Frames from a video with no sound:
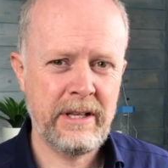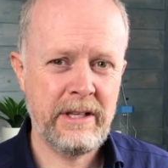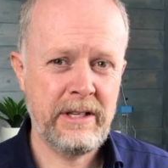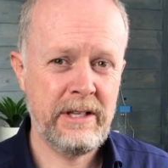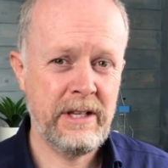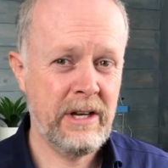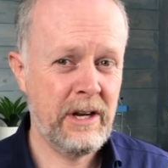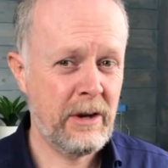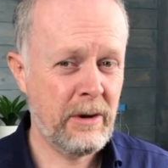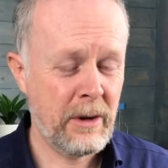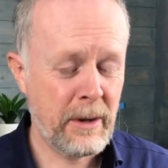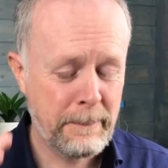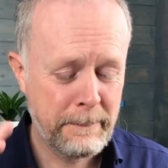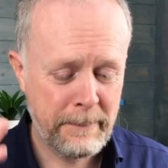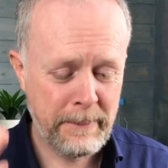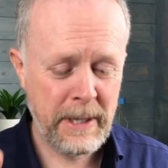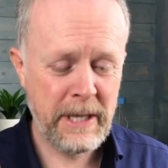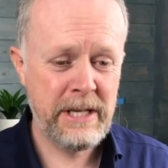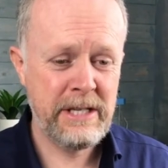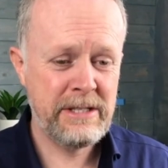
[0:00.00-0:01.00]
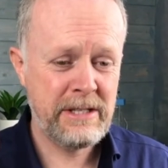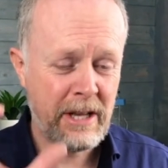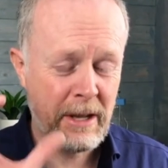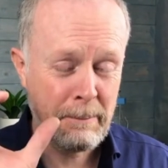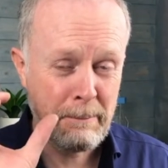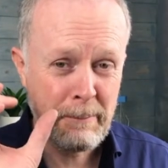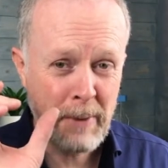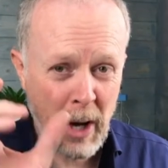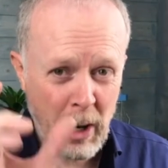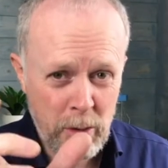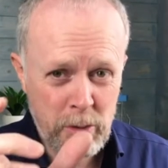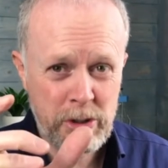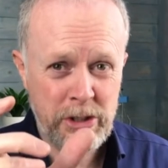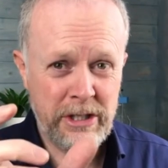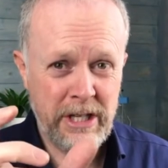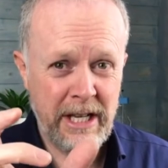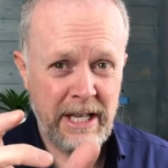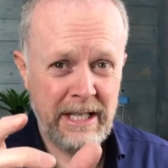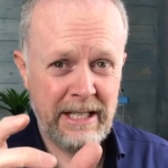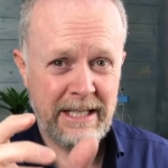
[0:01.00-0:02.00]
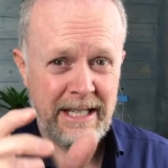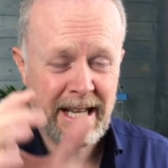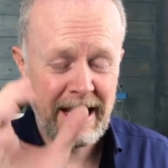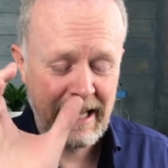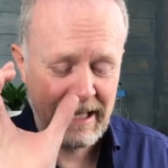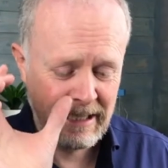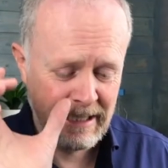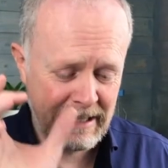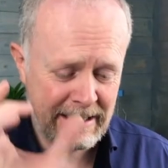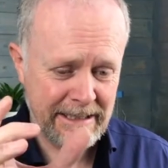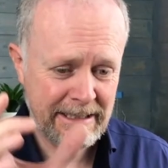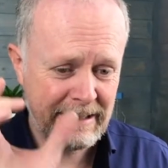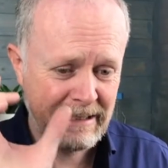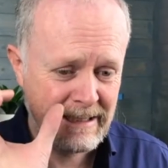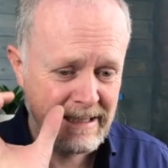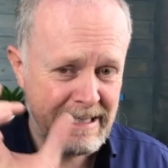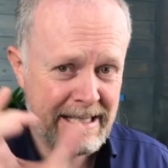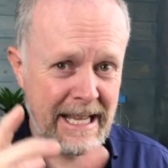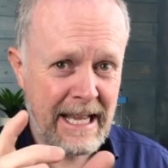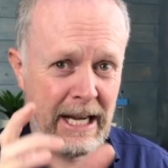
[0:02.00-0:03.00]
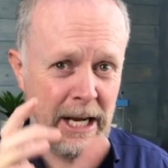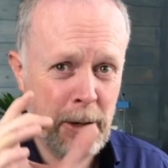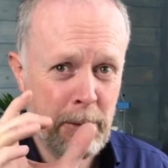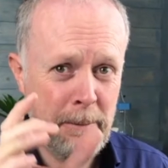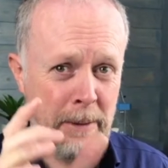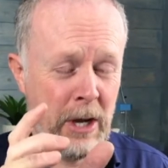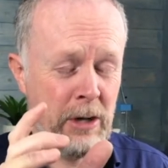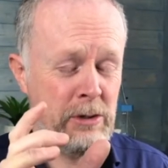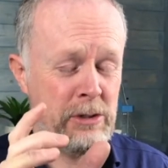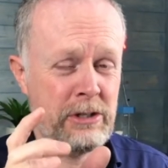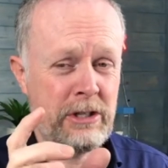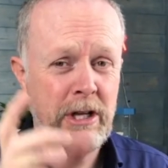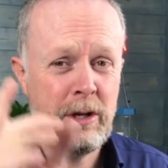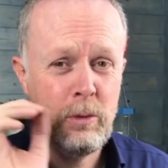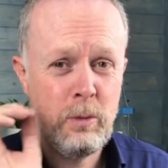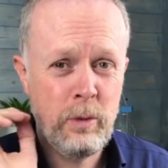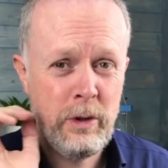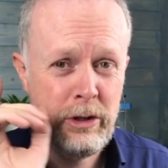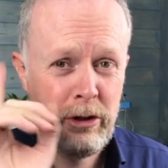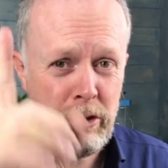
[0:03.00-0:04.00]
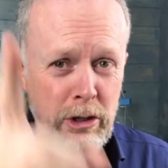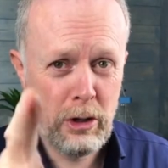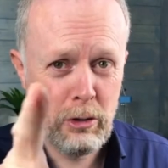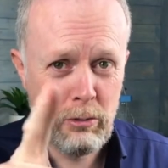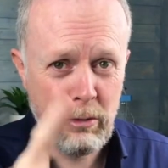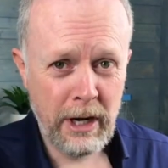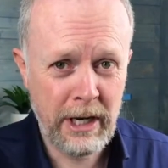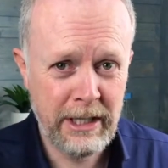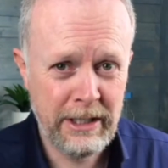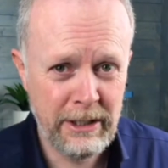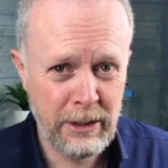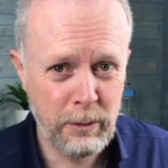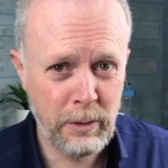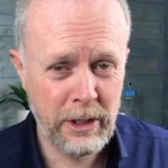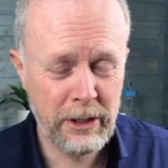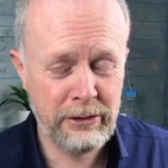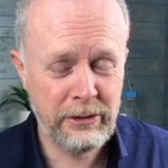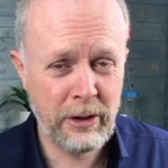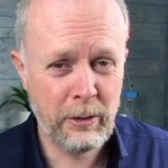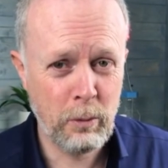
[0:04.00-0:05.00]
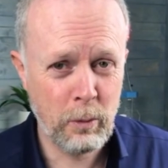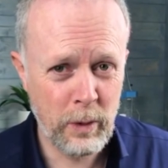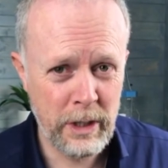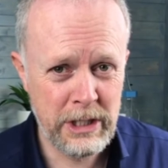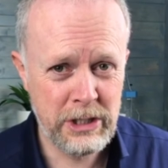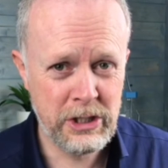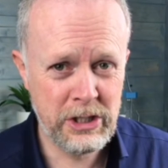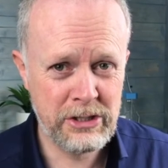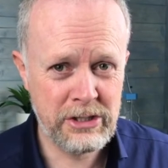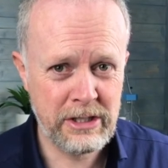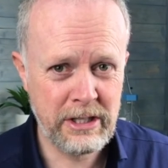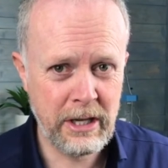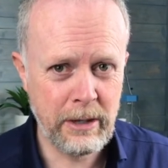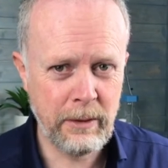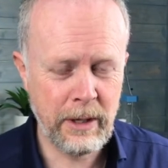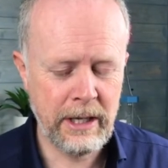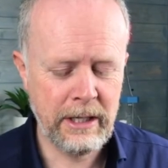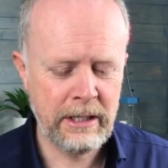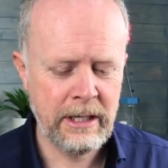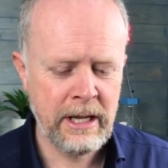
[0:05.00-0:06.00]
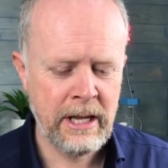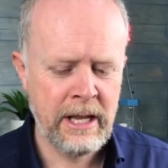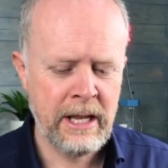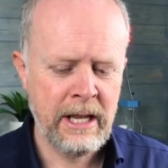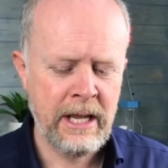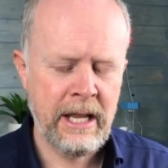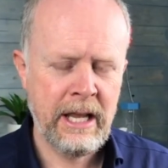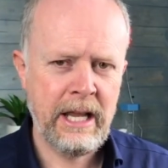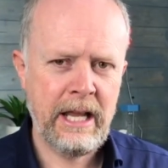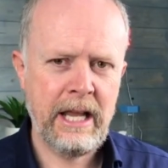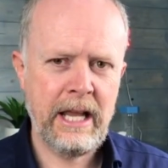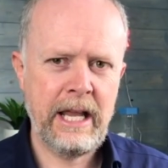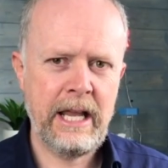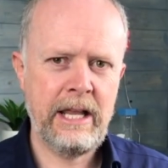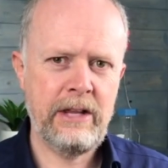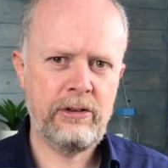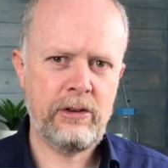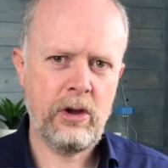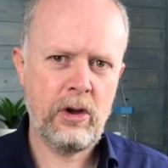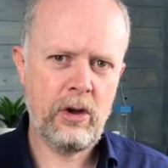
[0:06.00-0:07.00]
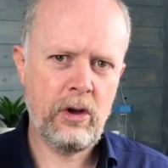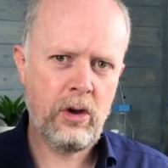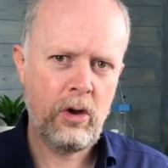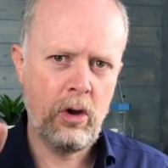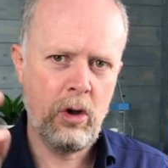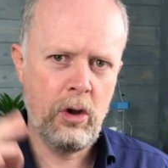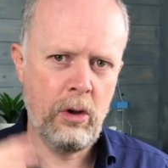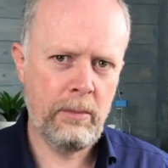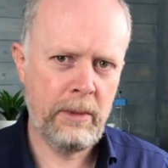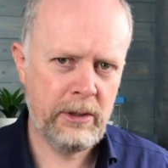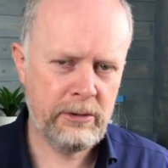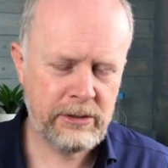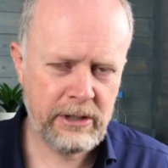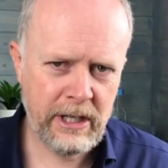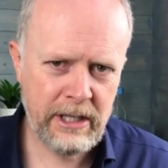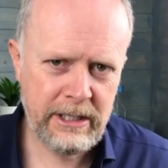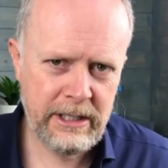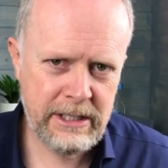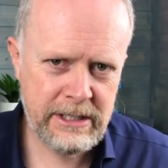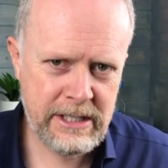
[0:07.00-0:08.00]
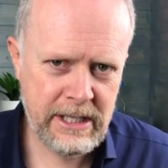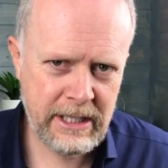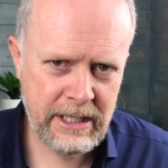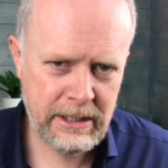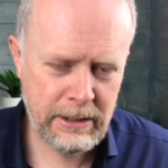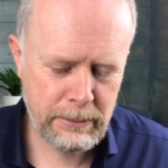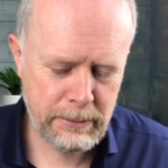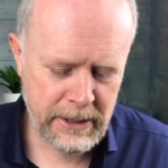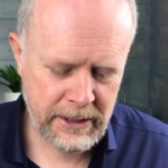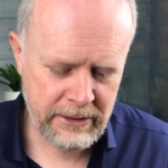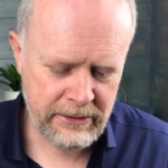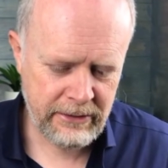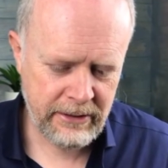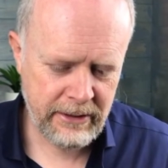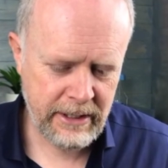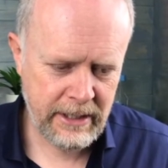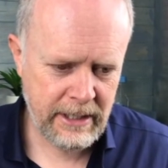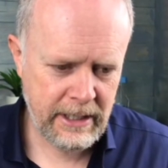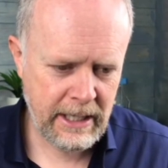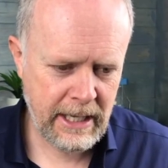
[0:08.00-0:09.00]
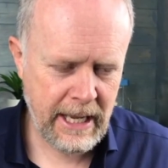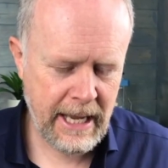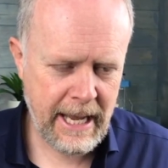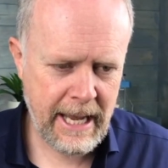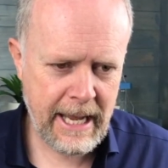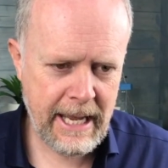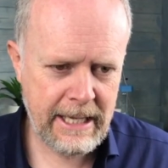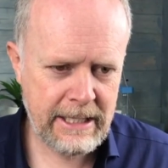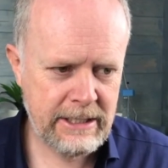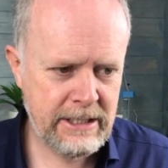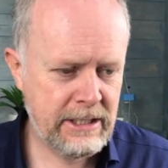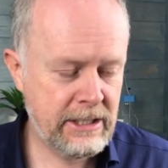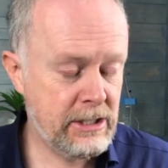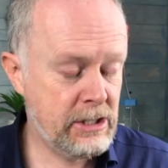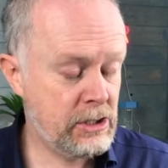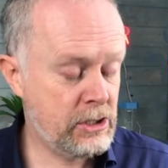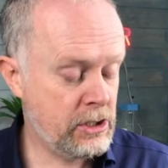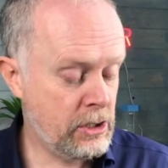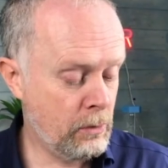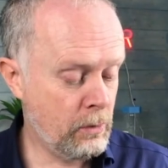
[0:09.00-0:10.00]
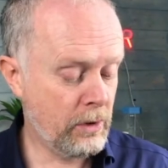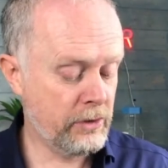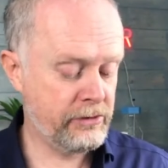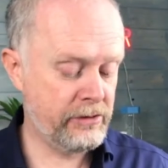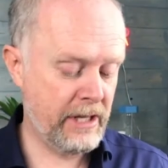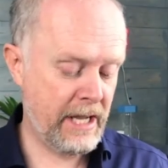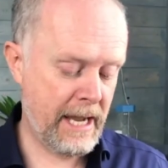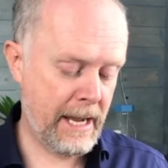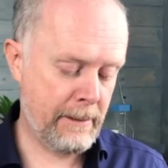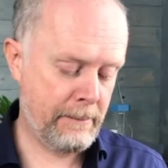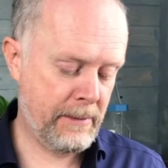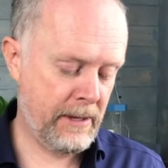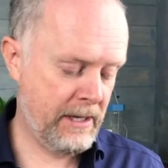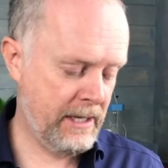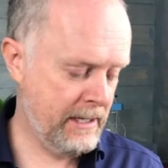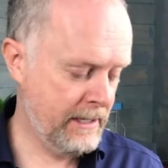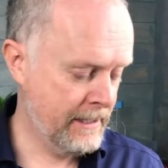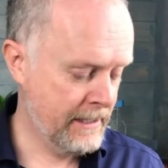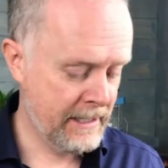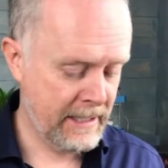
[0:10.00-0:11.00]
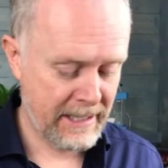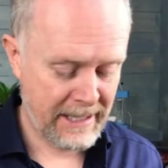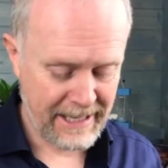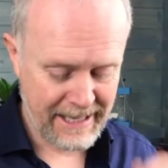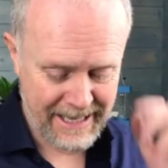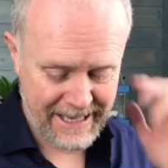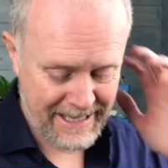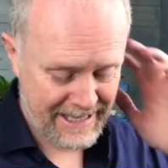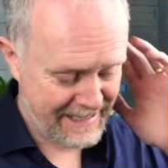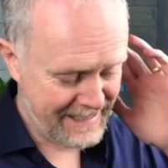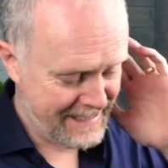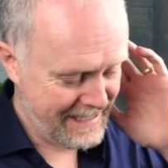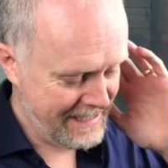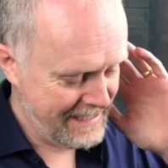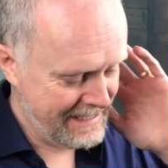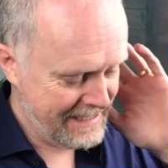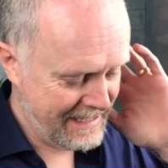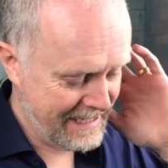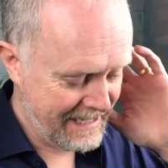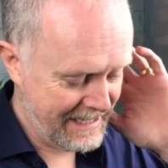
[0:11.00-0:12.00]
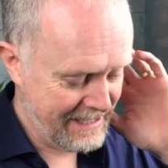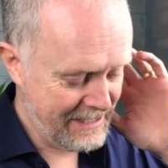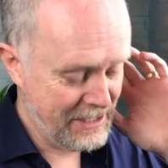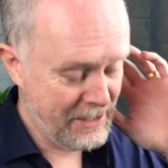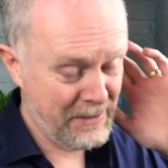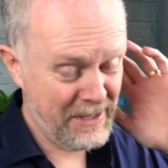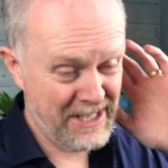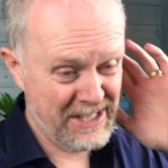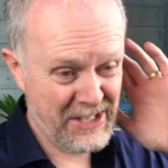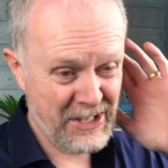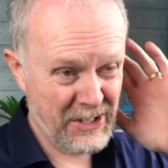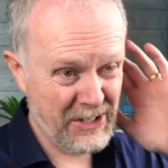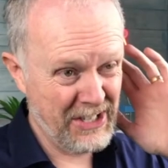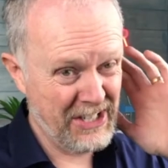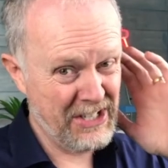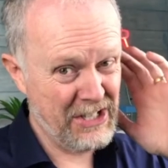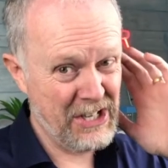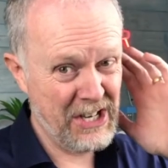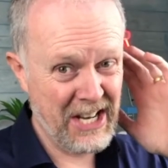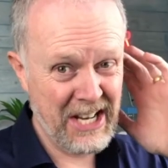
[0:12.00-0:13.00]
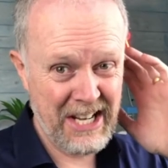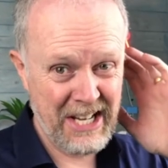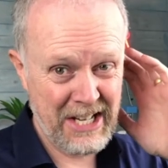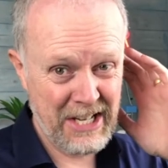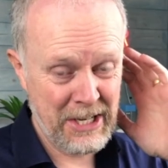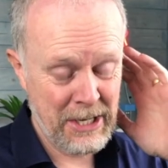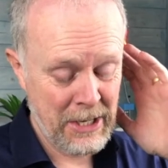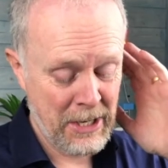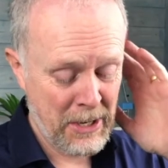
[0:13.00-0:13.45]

A Post-it, a little yellow Post-it with you writing the words on, "We just do it," is almost like you're taking the piss. And she wasn't happy, and I did kind of do it tongue in cheek.